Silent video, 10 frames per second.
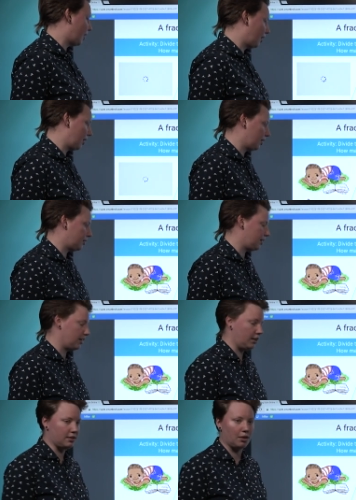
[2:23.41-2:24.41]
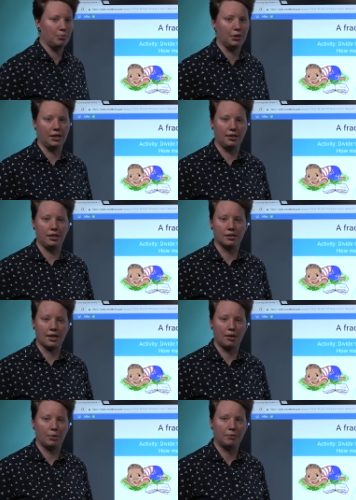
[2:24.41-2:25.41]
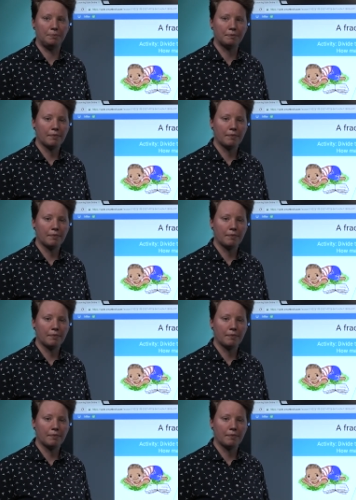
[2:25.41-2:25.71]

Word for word: done and see that he's completed the assignment.